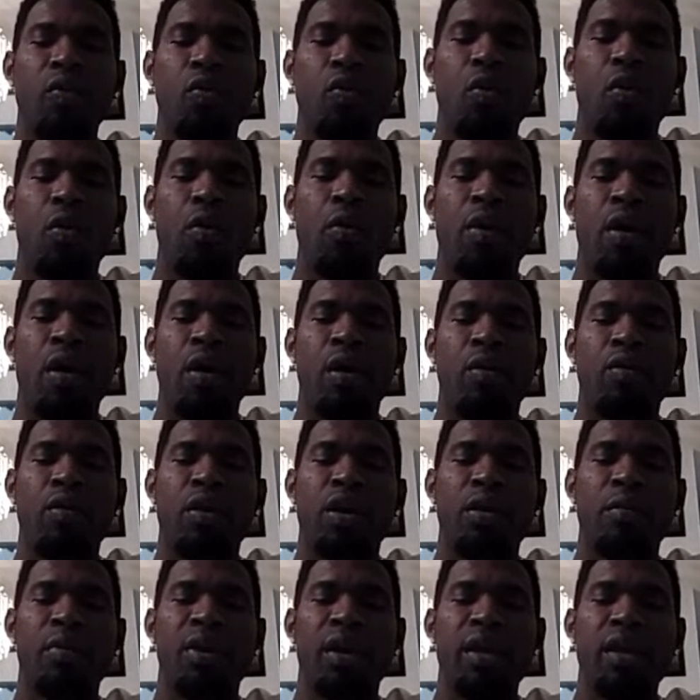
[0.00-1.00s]
You know
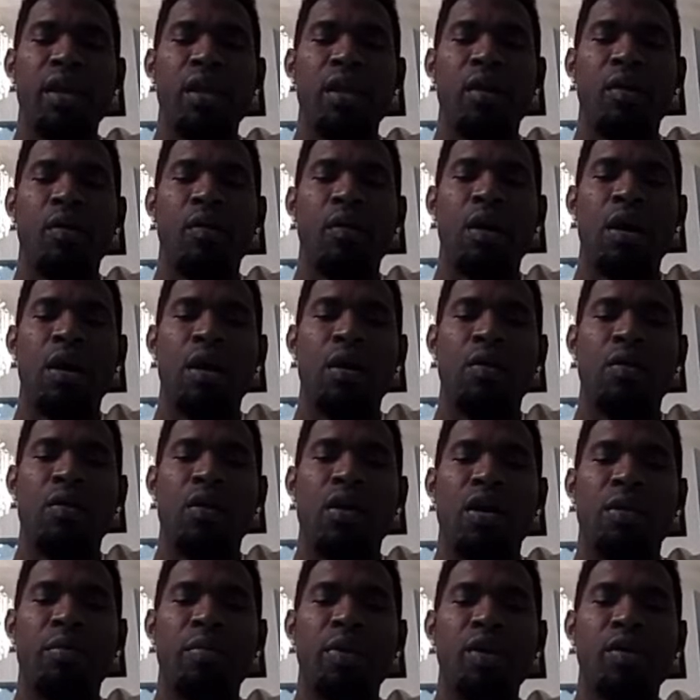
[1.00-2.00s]
where I'm going. My ear
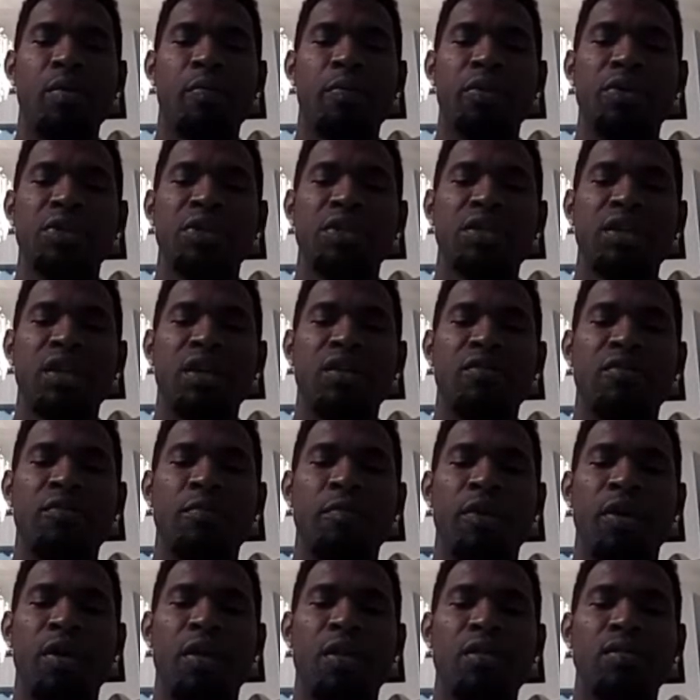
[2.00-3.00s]
where I'm going. Big up on
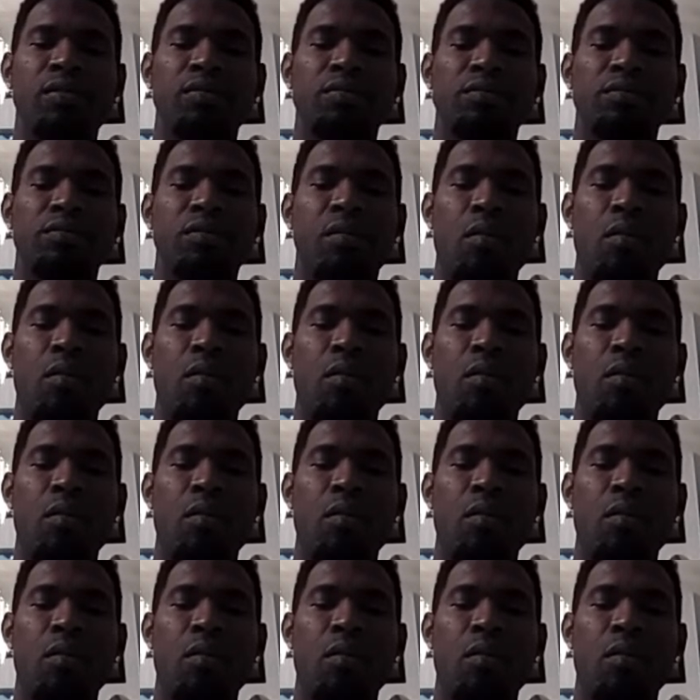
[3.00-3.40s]
yourself, man.